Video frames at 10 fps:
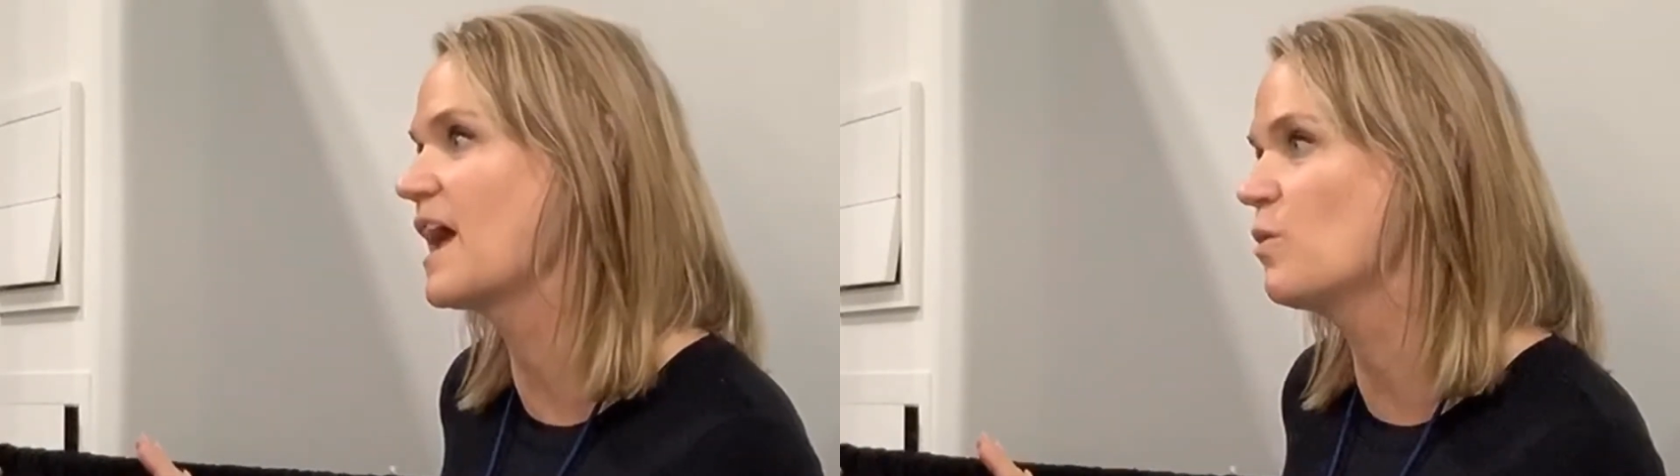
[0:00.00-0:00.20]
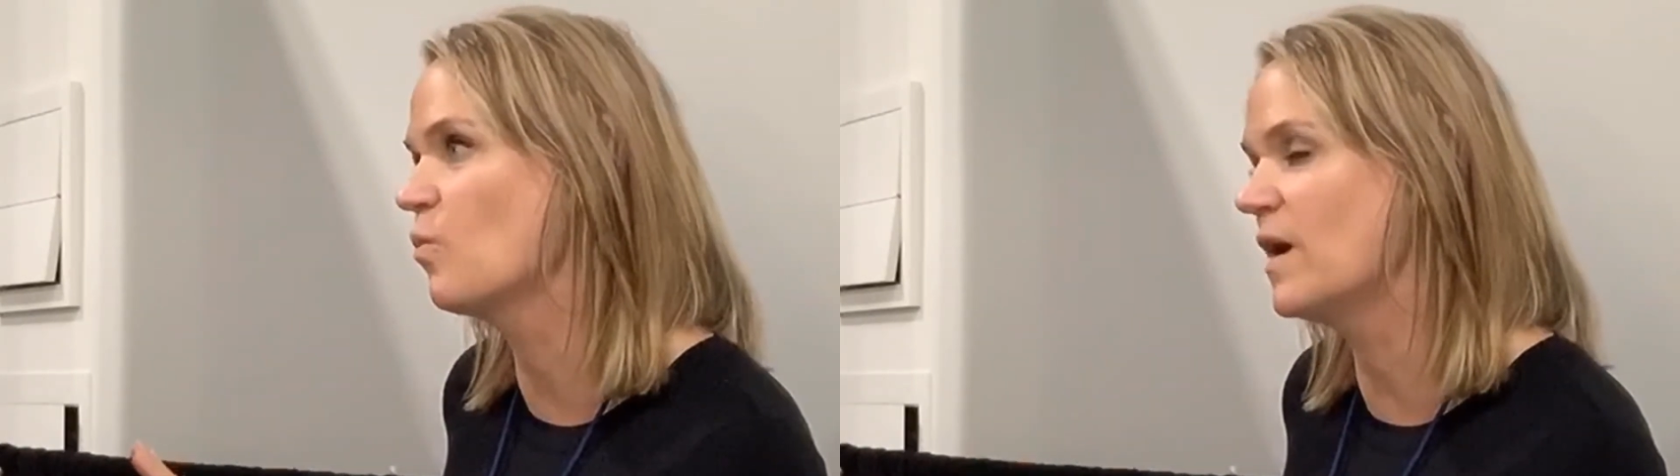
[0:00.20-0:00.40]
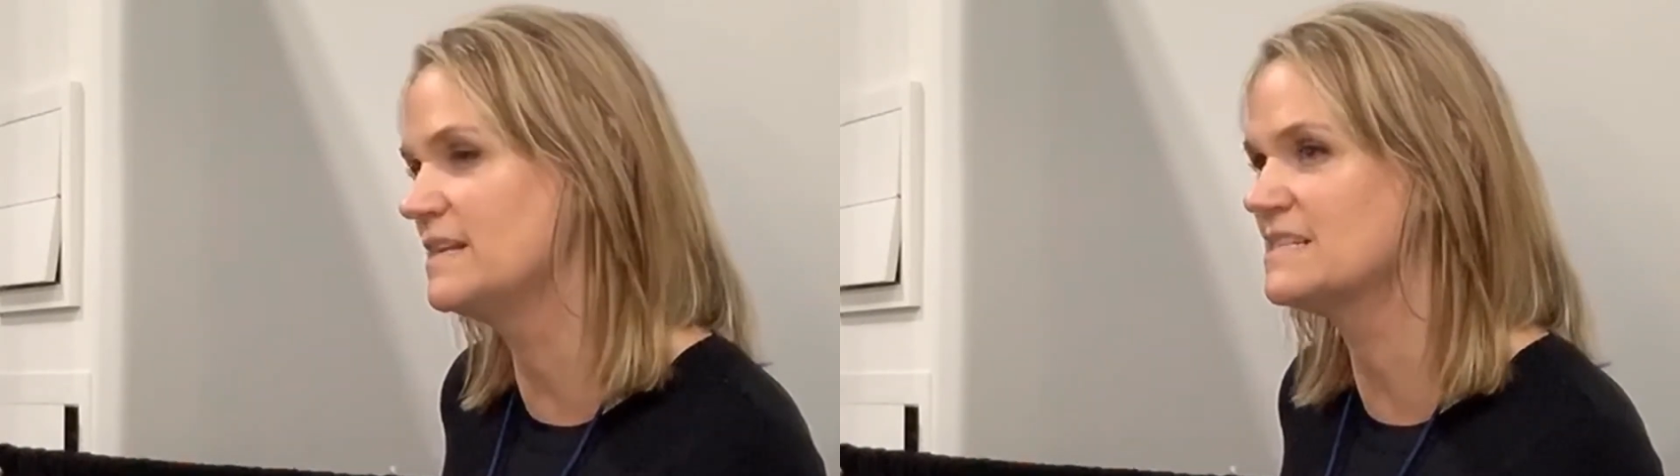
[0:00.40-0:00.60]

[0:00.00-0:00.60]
and one